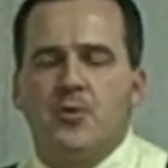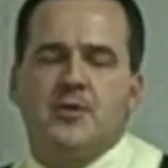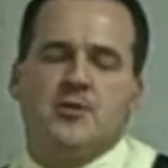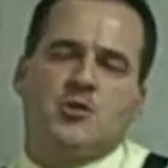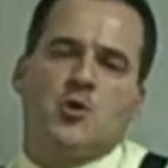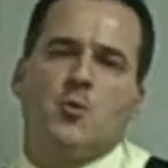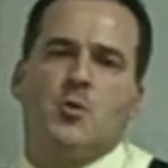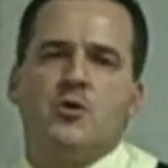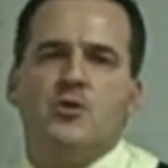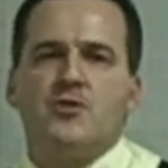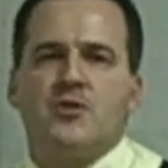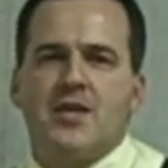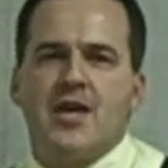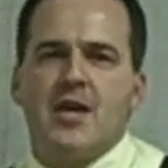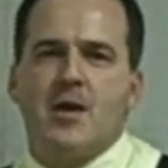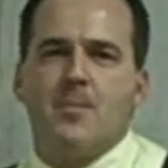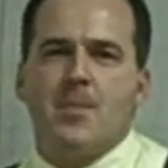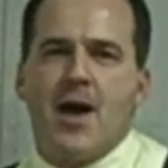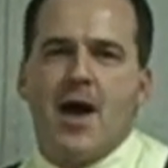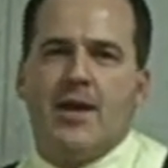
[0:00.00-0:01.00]
And so when you
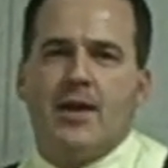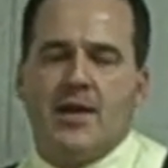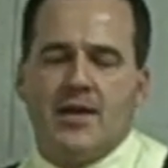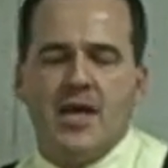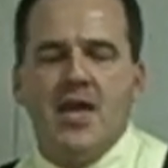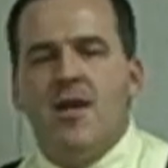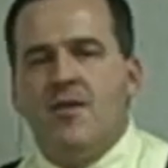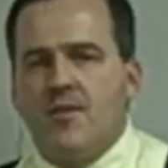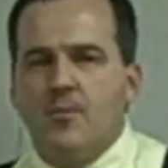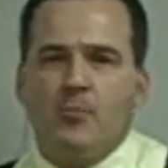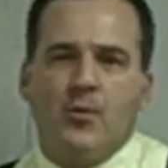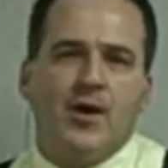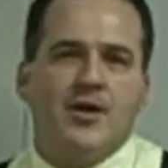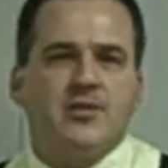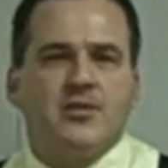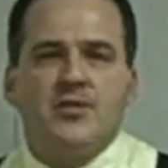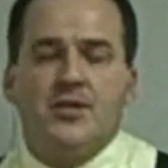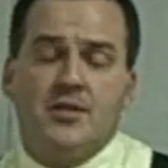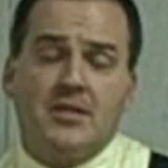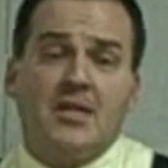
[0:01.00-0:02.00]
think about it, the
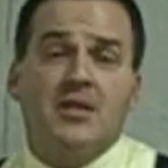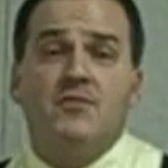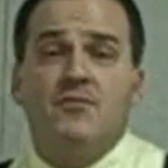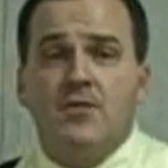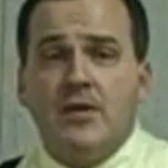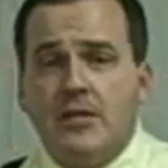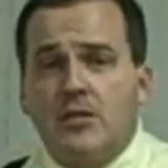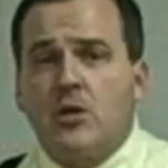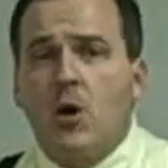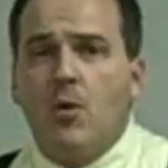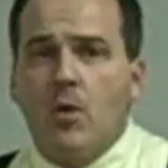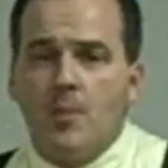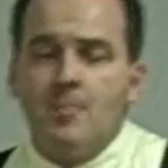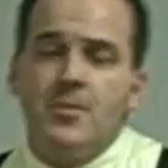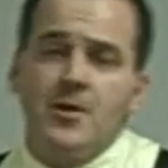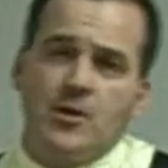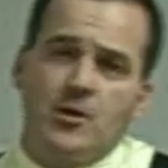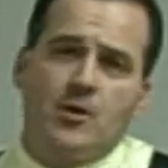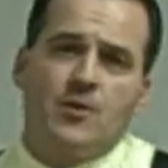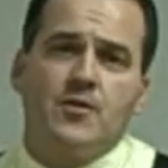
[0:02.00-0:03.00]
president can veto a
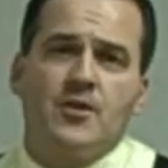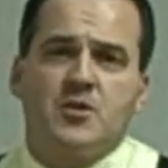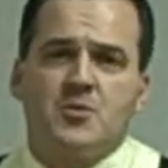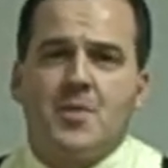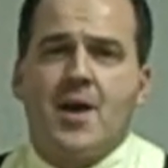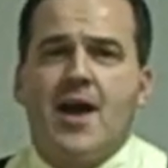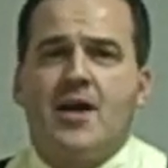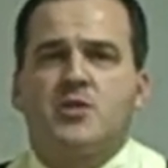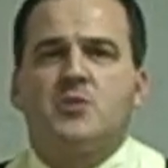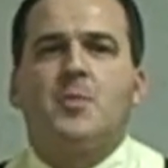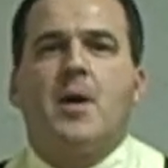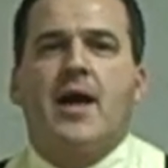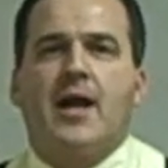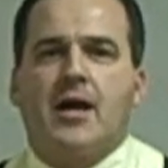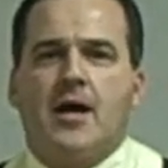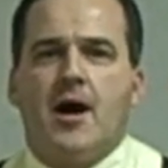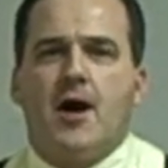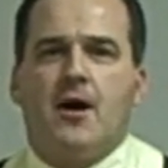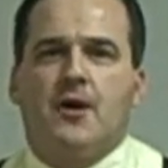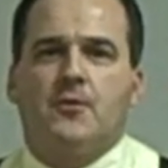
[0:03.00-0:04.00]
bill that's passed by
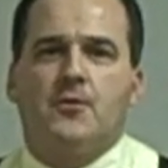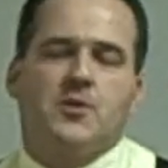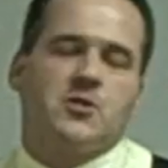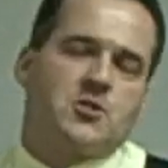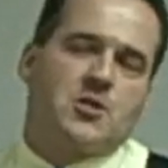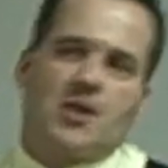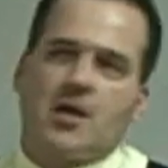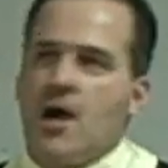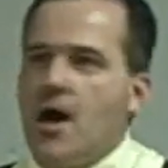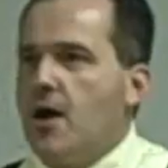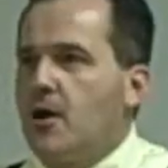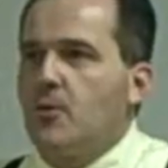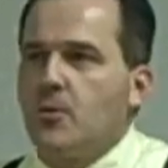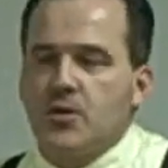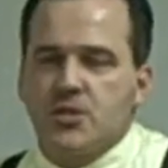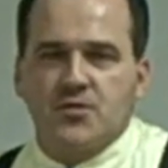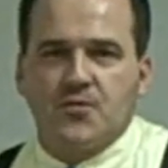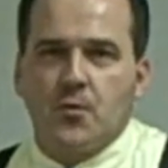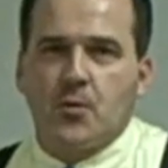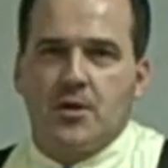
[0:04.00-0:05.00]
Congress. The
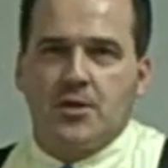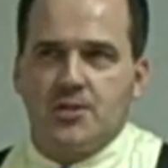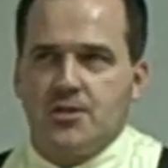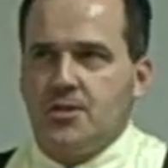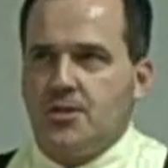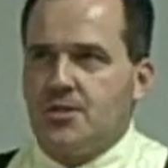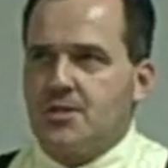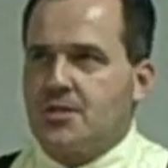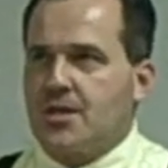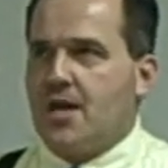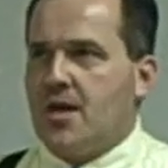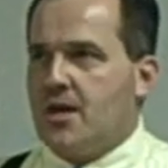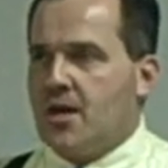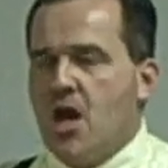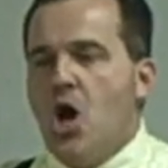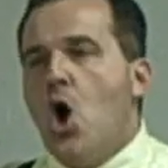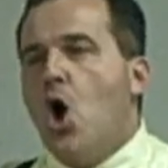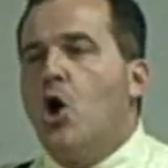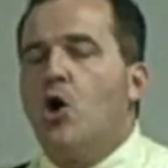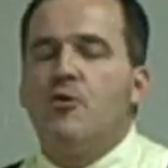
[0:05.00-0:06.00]
Congress, for instance, can
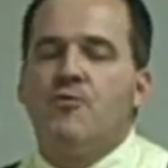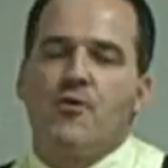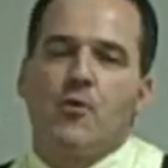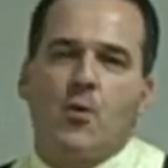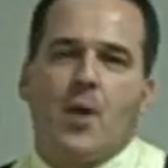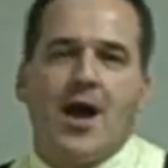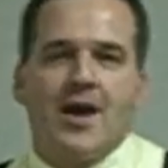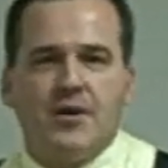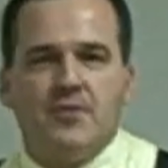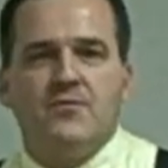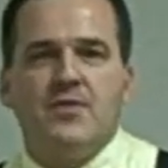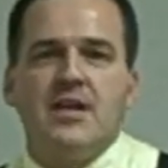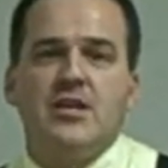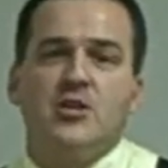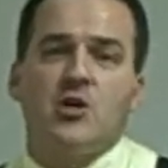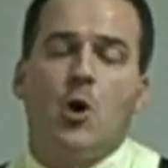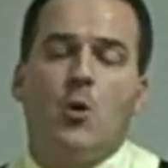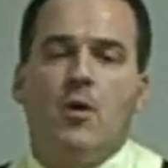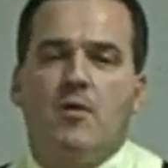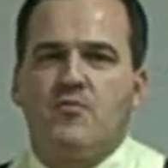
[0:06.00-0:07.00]
override a
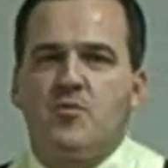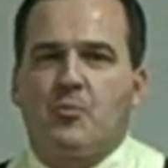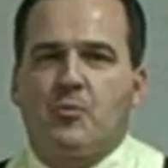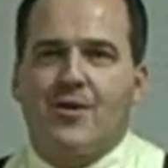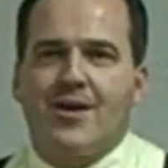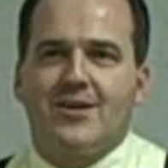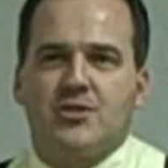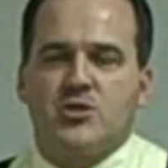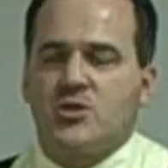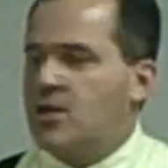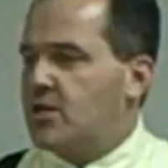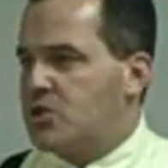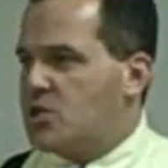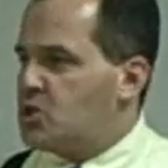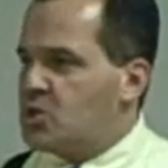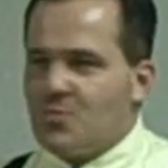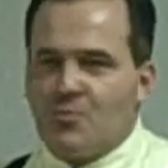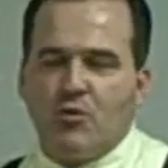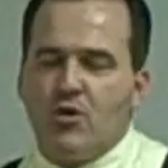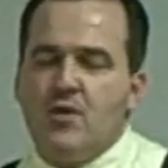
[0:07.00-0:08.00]
veto of the president. The
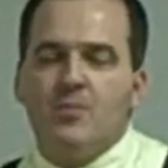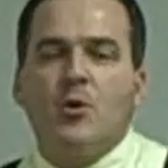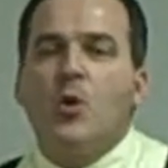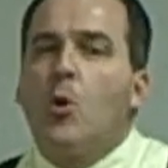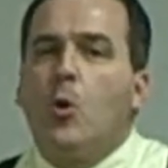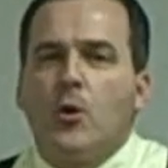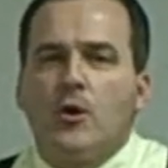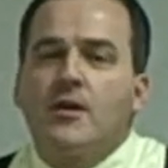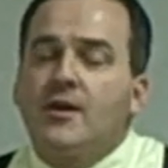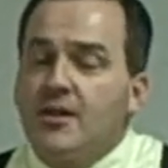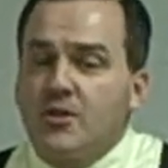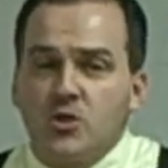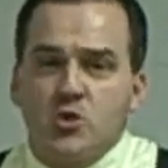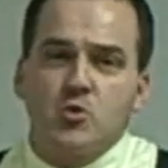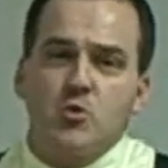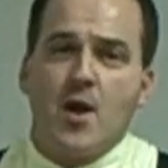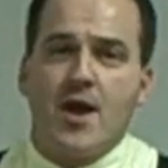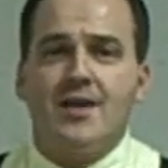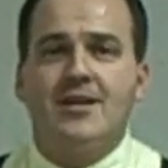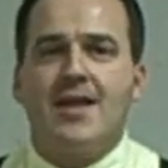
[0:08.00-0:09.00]
Supreme Court can
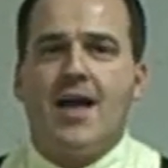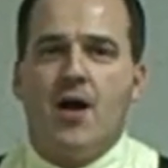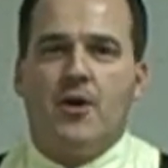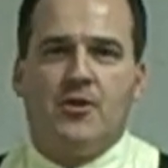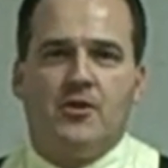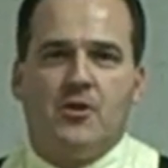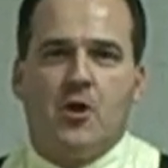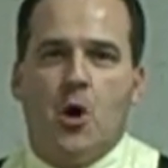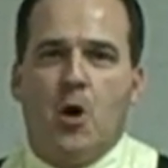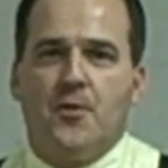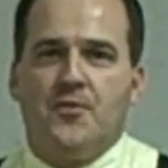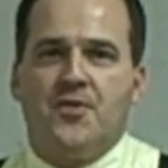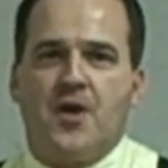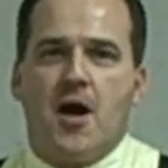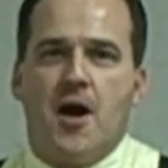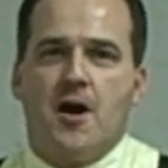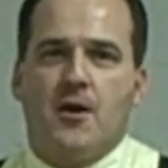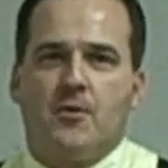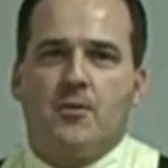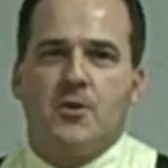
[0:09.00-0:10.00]
strike down a law of
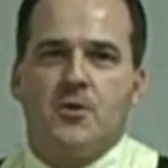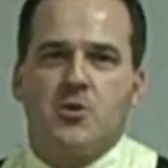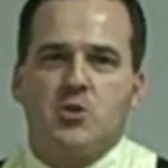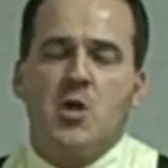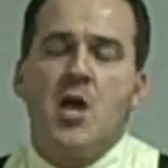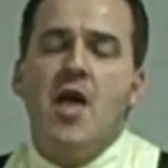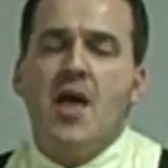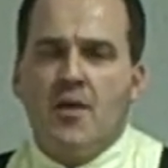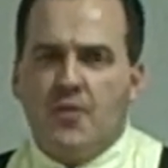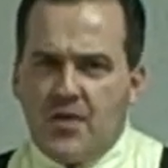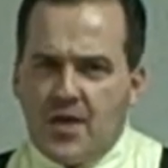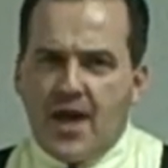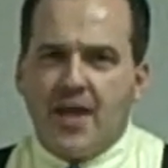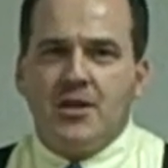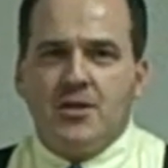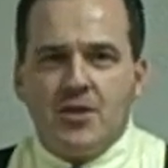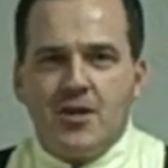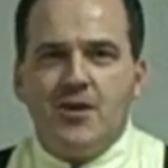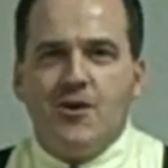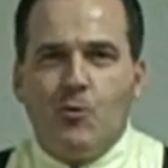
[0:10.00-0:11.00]
Congress. The
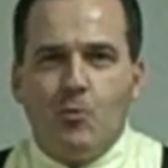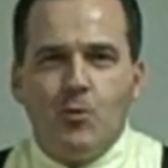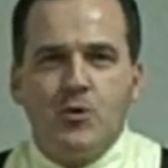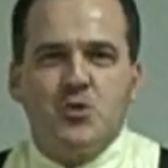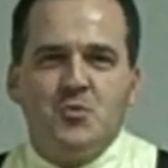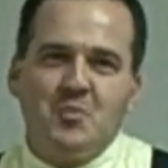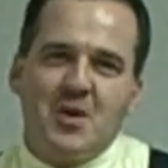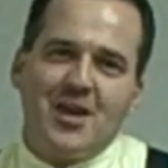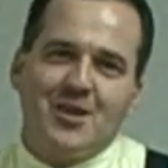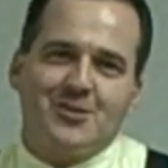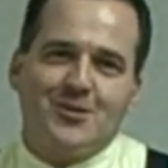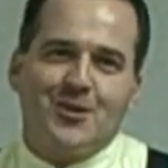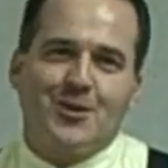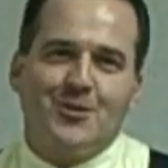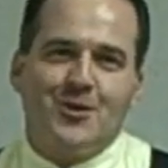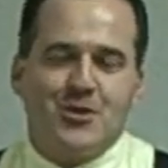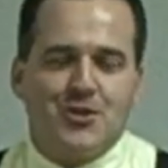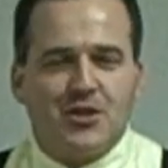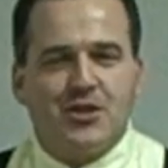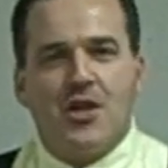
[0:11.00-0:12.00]
idea was
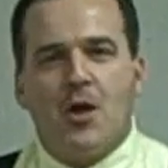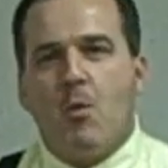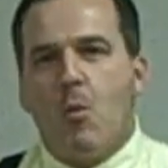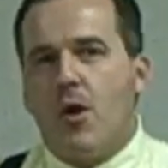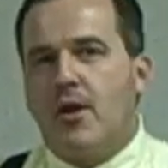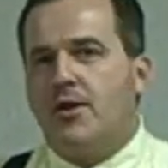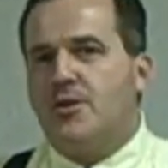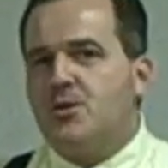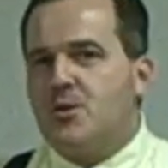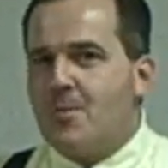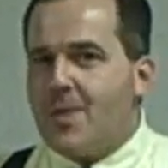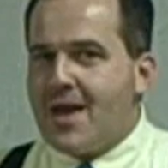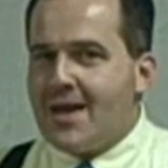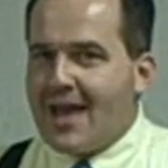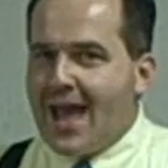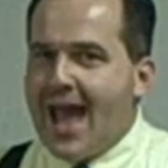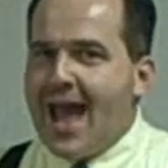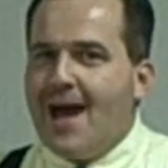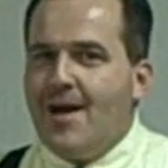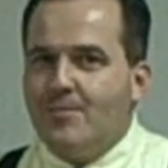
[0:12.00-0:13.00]
basically that they wanted to
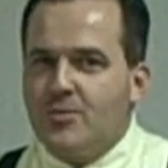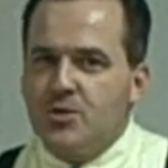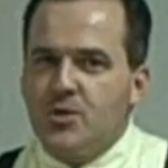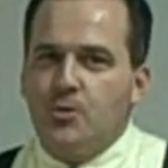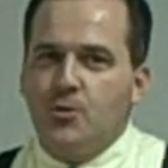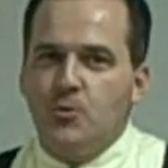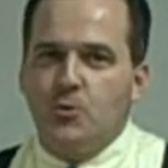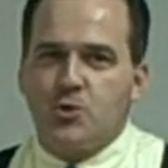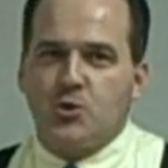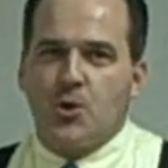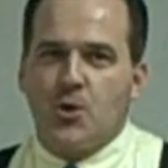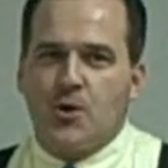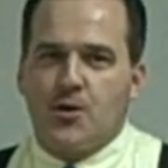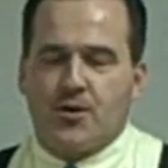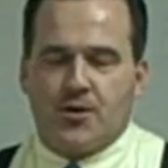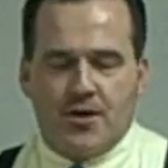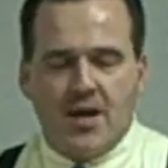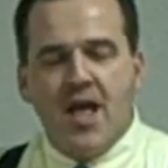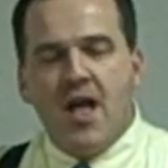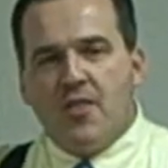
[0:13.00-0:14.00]
make absolute
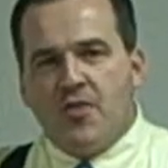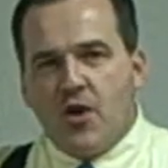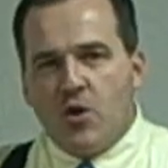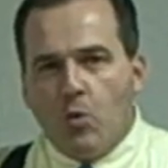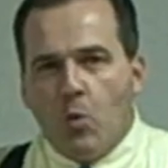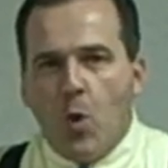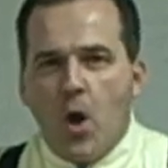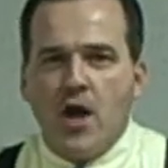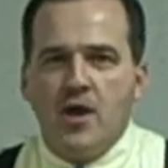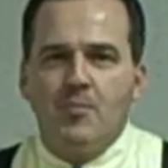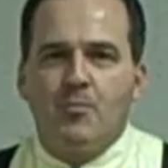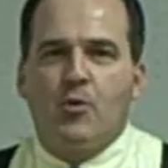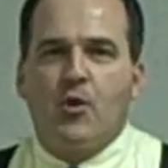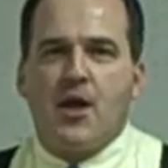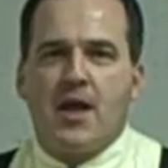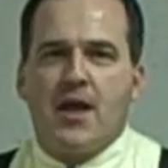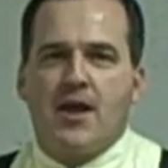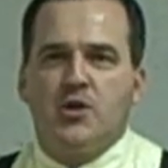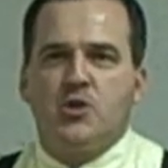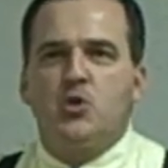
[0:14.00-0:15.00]
certain that one
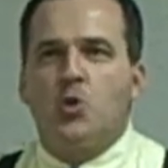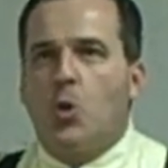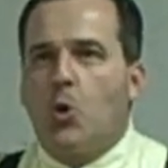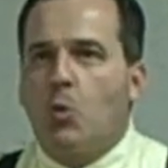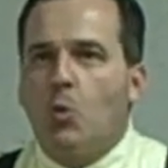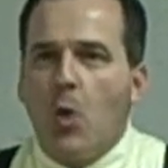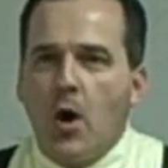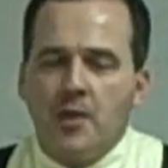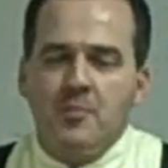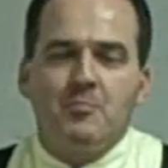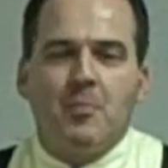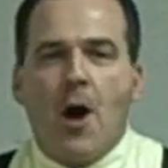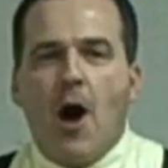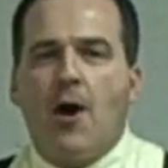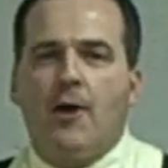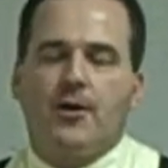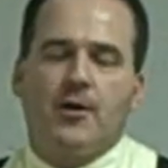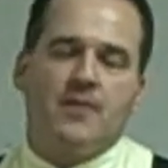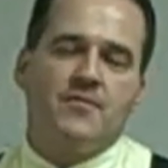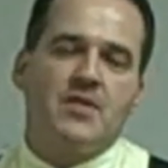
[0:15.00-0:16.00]
branch or one
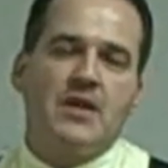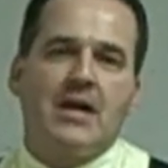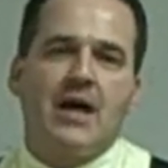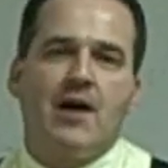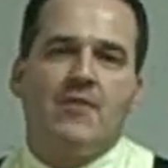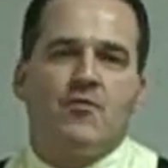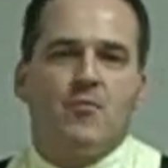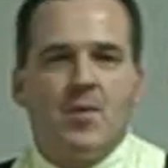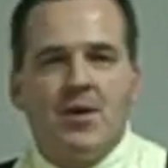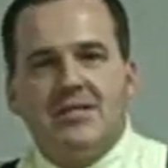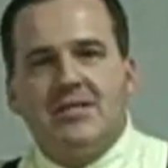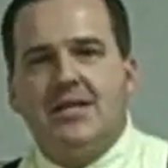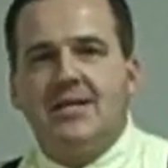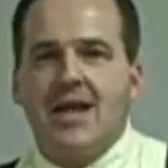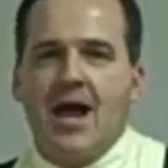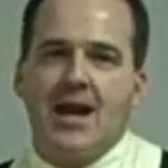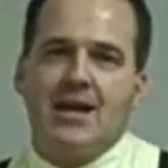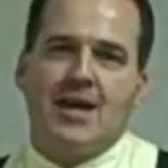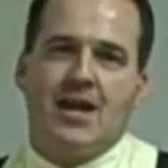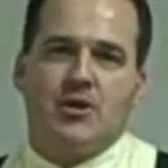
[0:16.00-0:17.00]
part of the government did
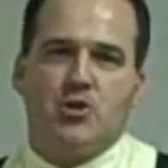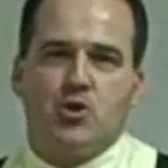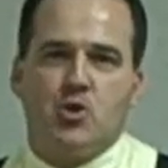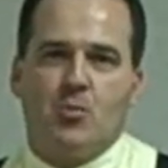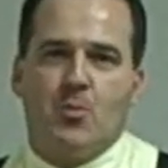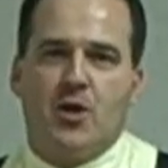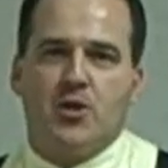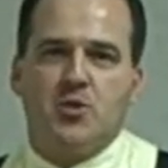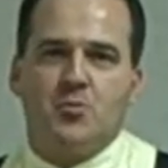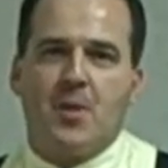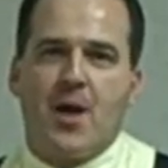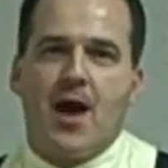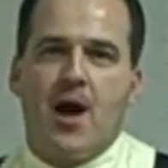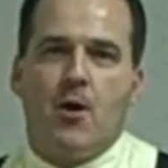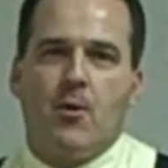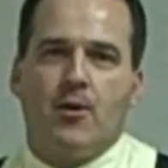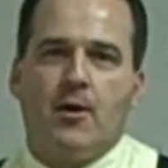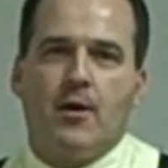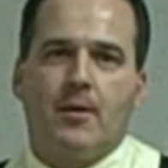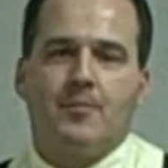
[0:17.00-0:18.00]
not get too much
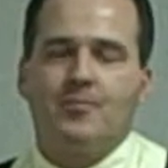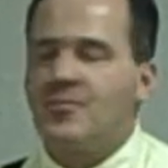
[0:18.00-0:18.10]
power.